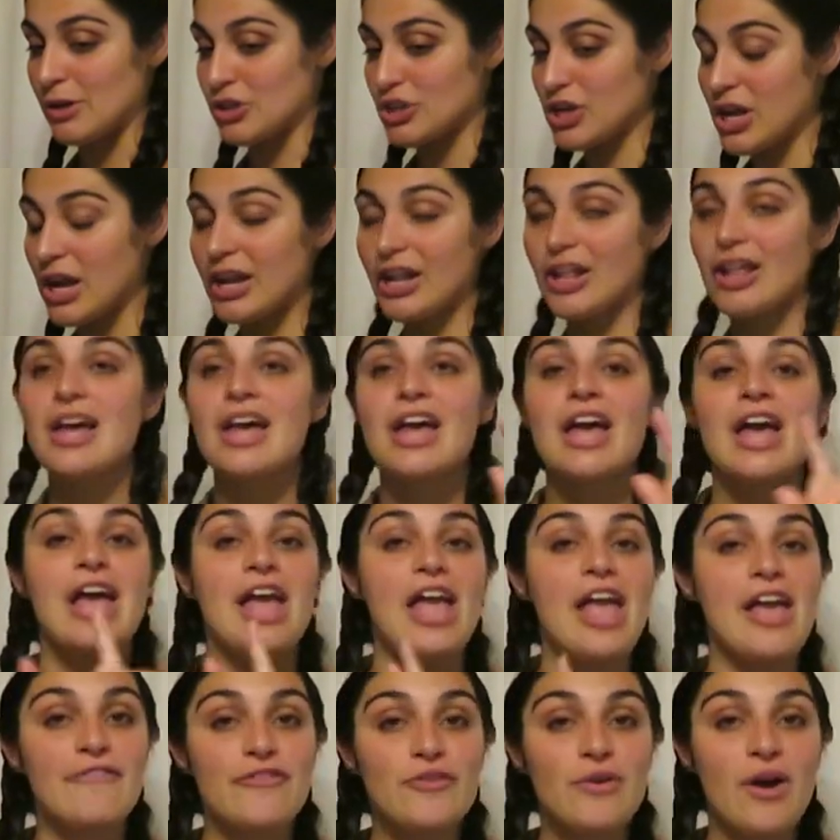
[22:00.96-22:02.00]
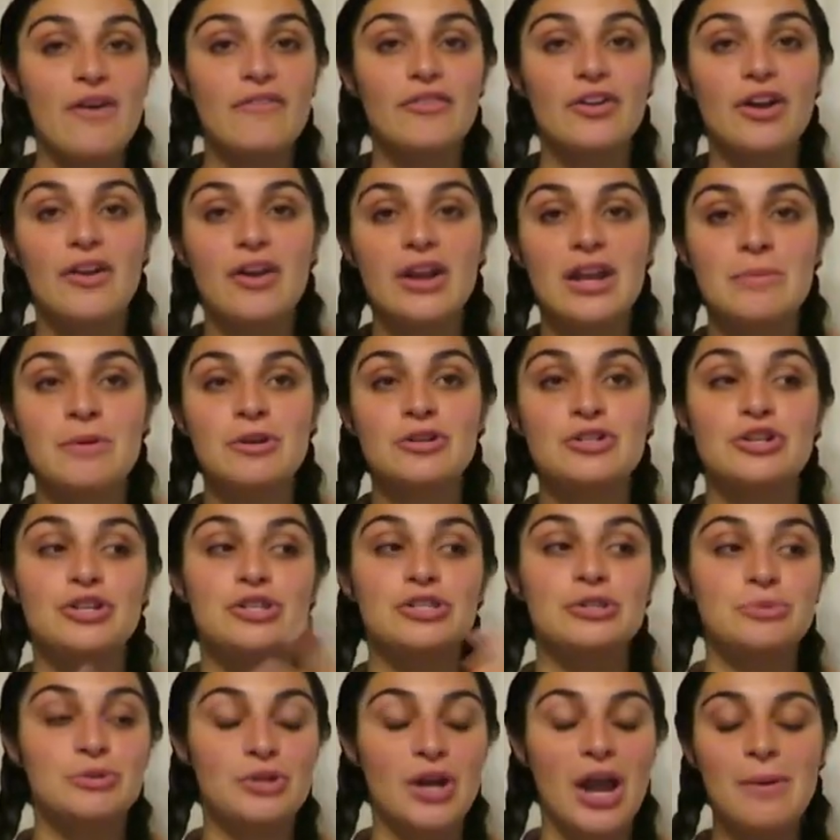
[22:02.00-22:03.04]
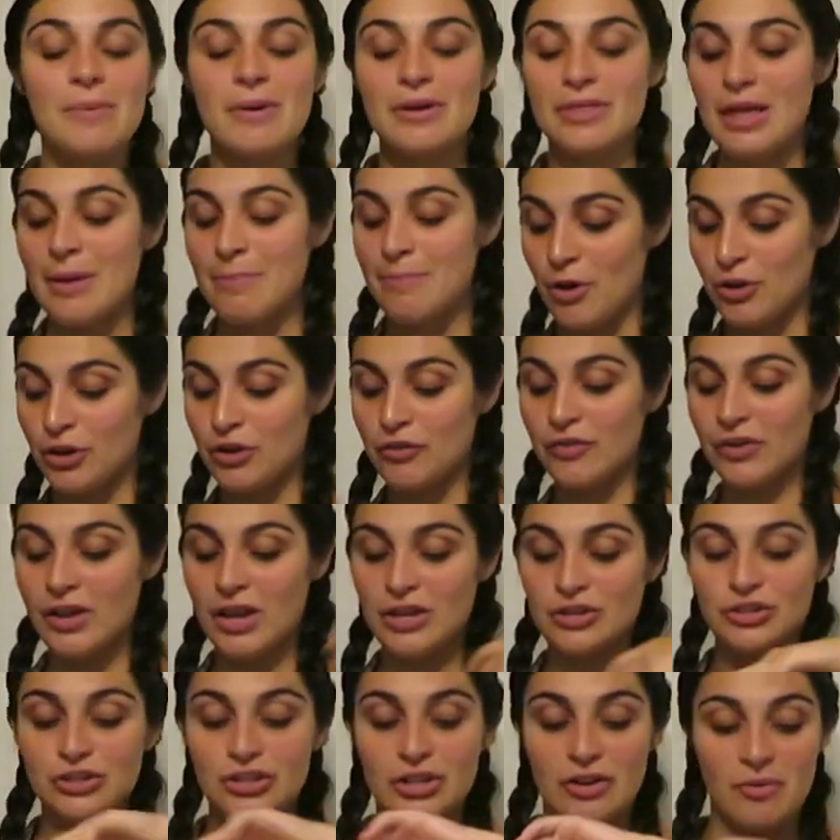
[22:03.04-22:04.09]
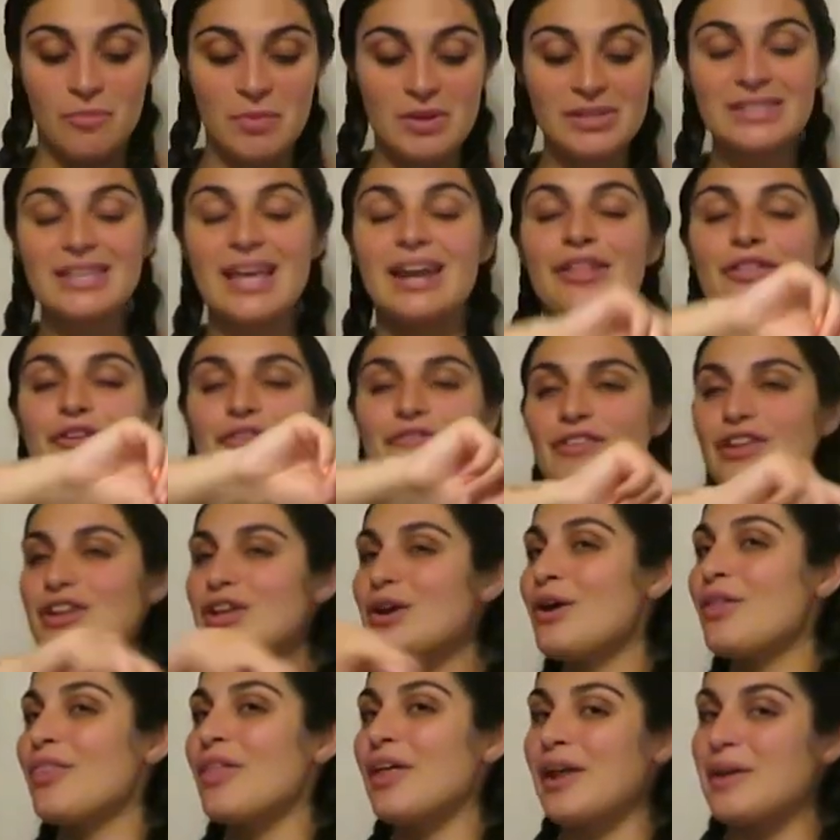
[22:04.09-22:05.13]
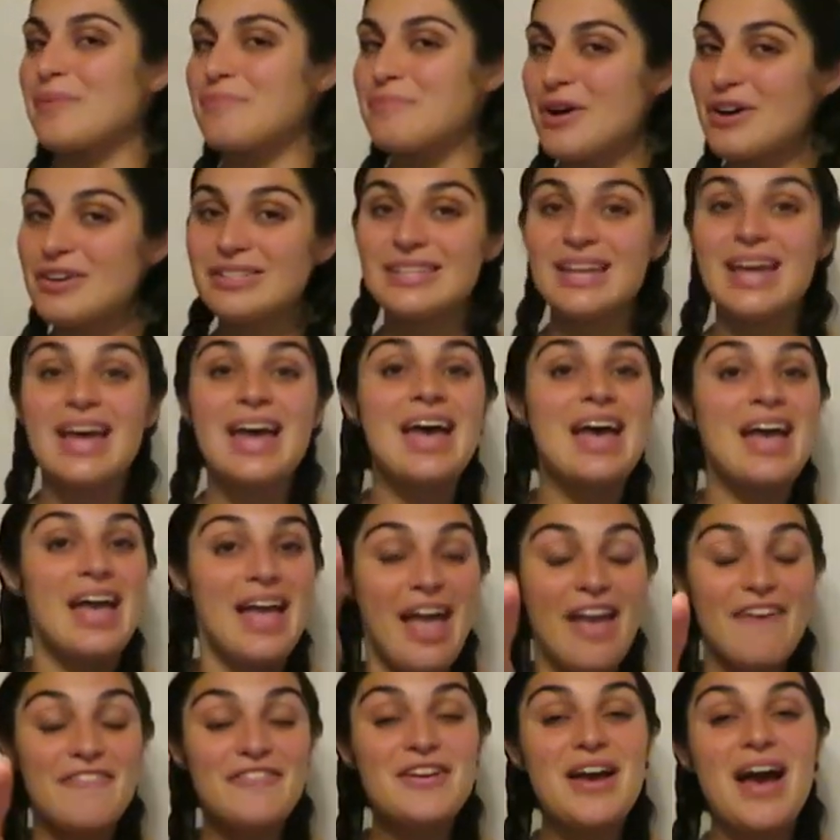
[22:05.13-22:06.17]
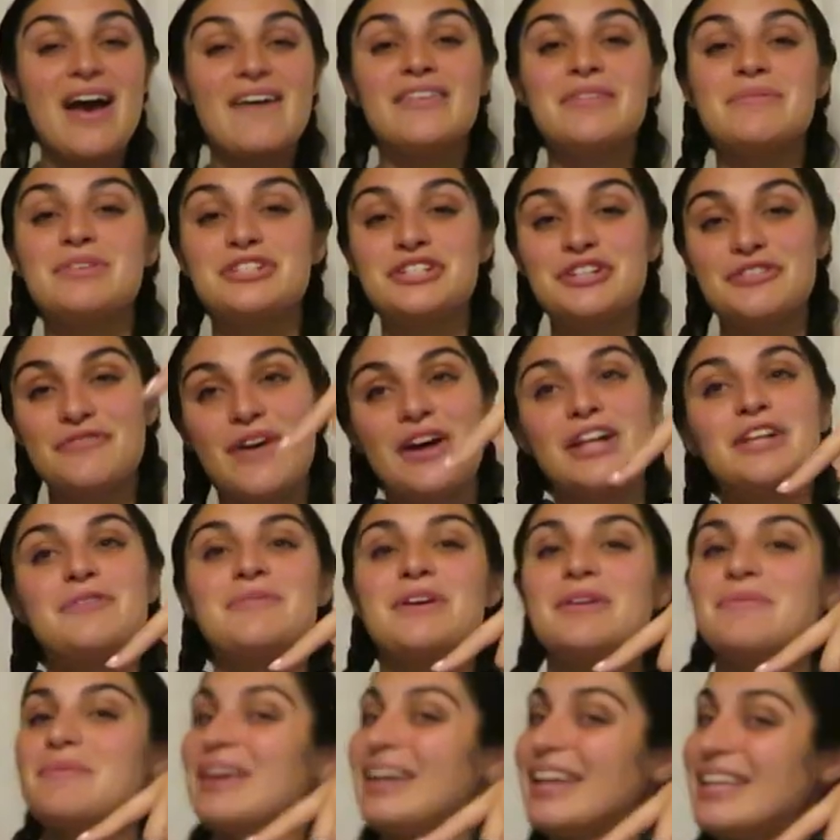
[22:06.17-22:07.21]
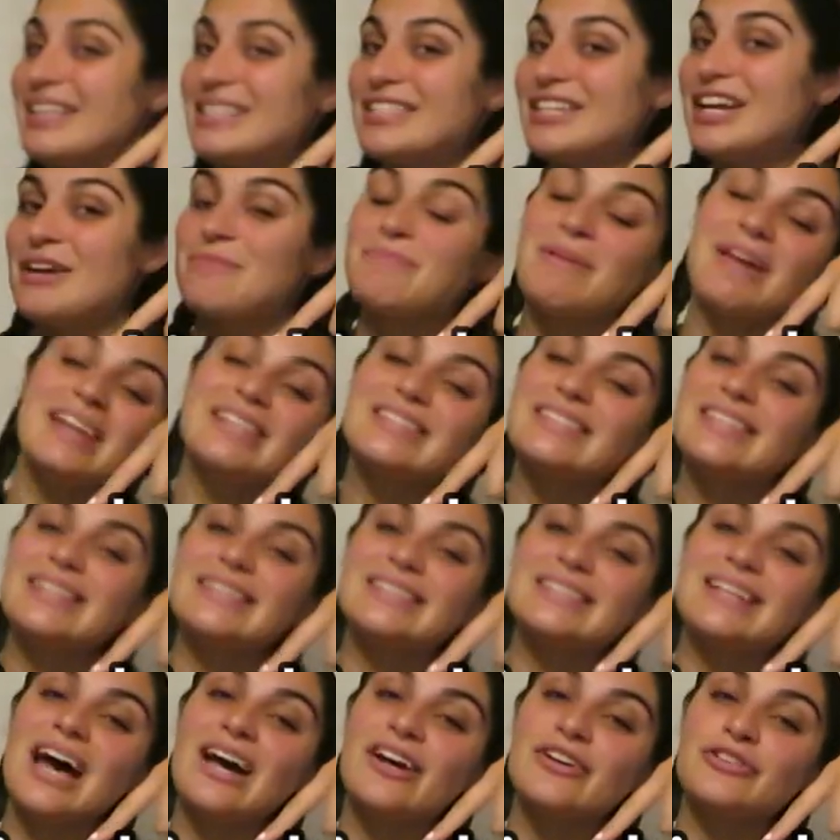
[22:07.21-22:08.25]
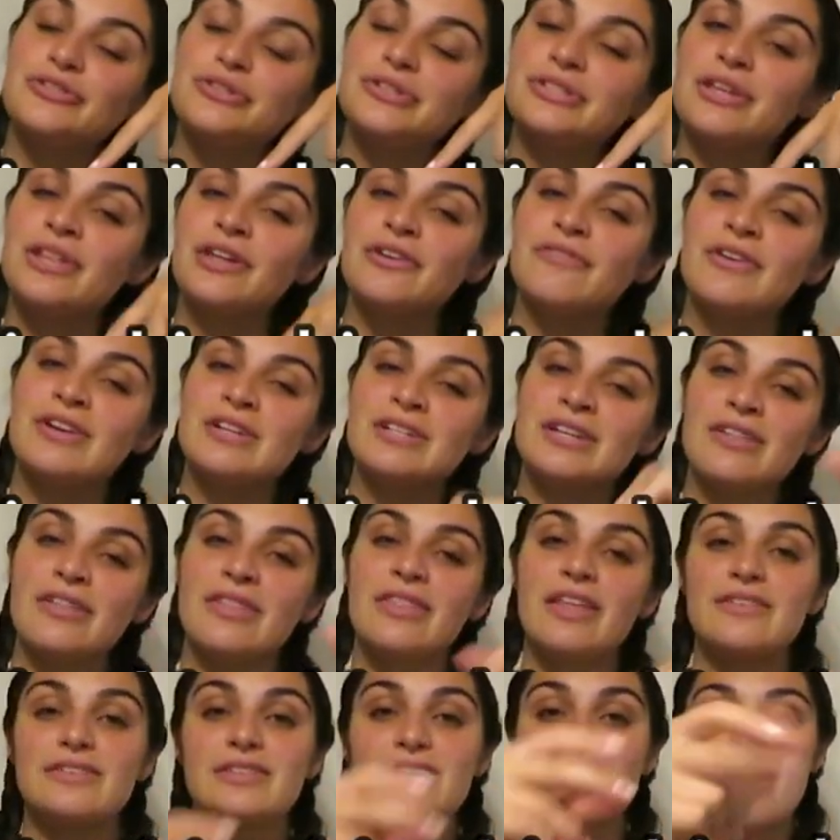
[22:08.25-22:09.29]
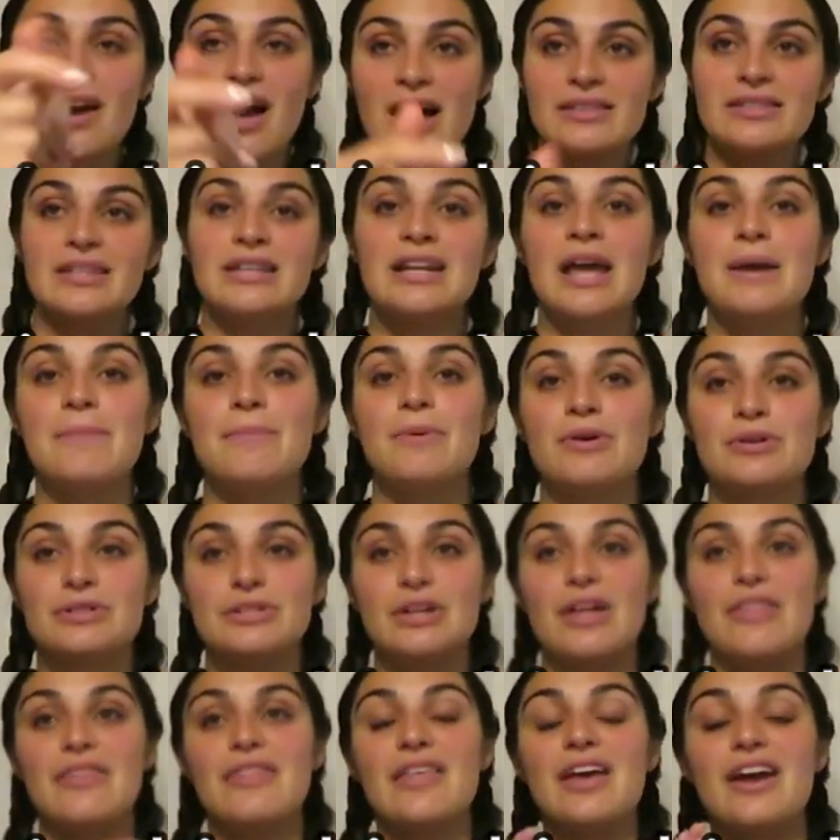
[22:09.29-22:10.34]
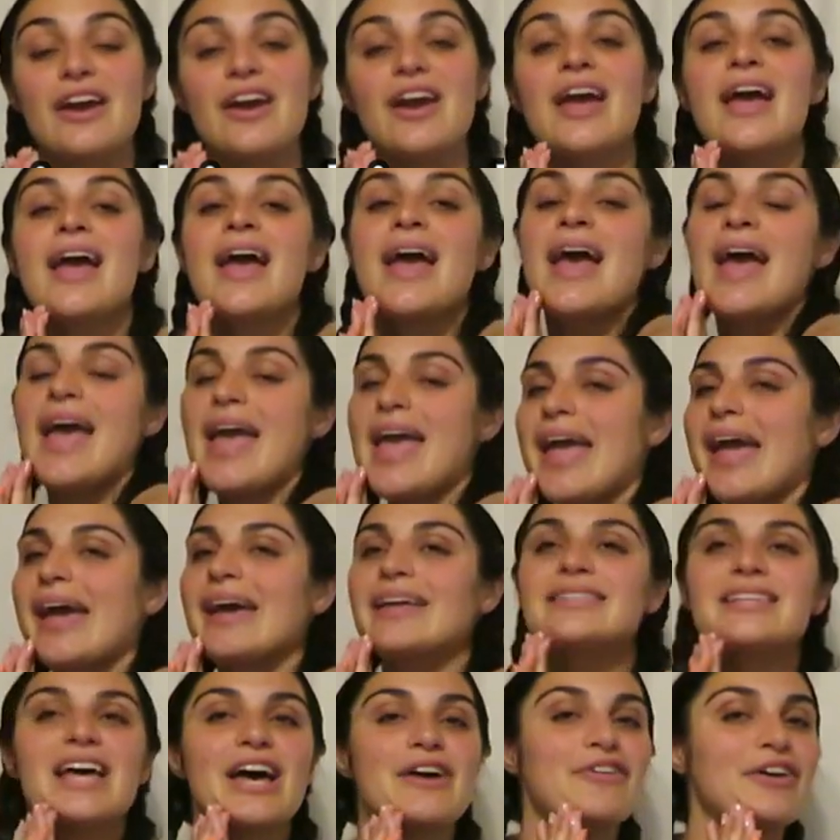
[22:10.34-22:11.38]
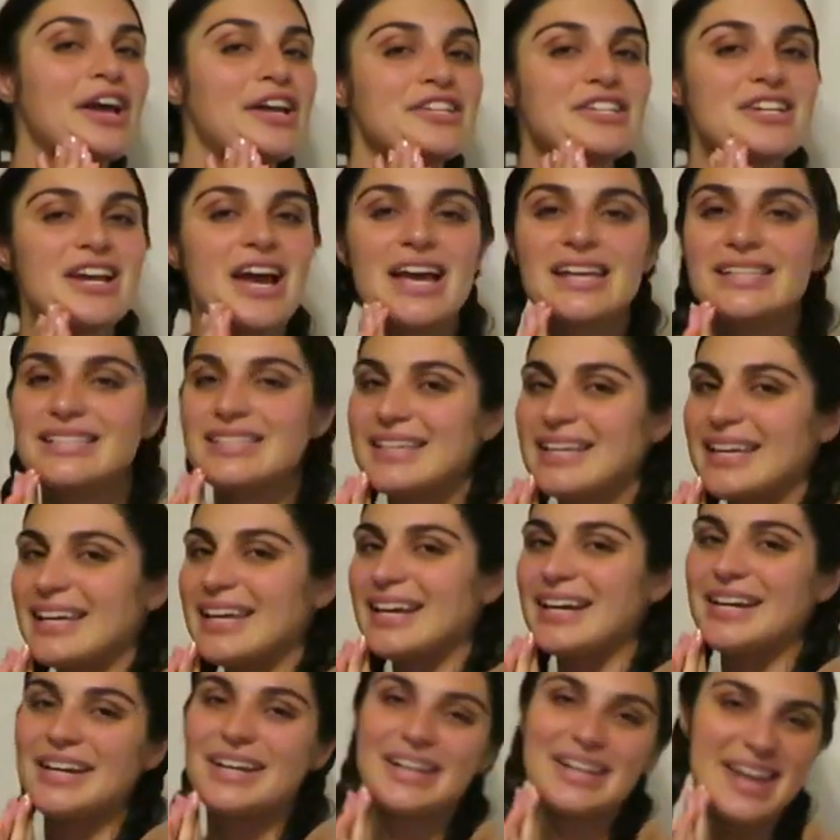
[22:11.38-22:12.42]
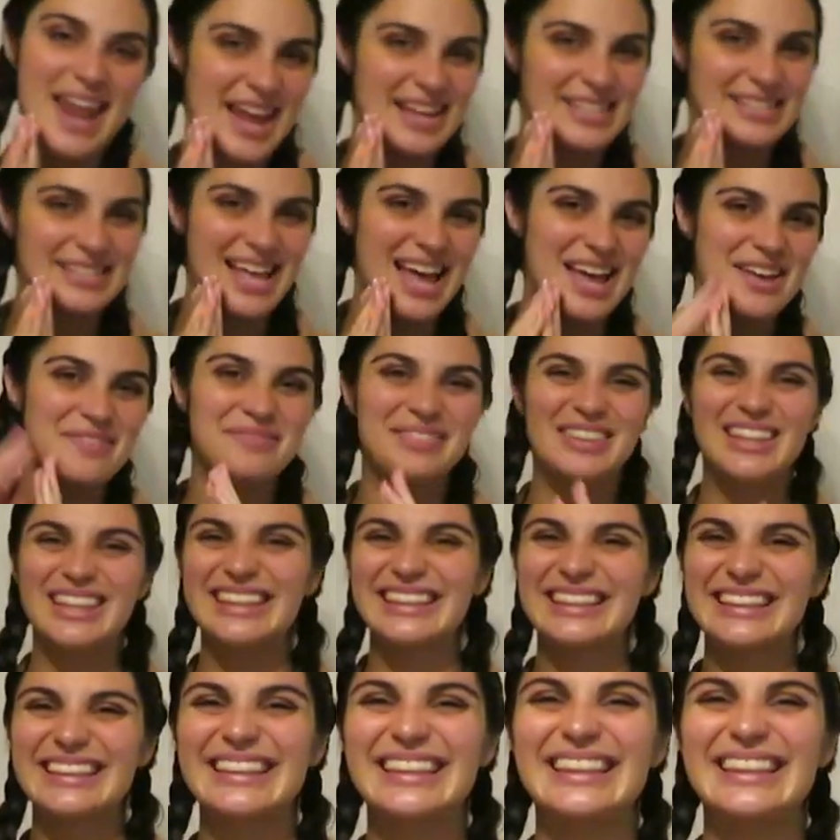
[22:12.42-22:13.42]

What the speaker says: my channel. If you haven't already, make sure you subscribe, hit that bell notification so you don't miss another video that I post. If you haven't, make sure you follow me on my Instagram and TikTok so you can see all the fitness, health, and lifestyle content I post on there. And I will catch you guys here next time.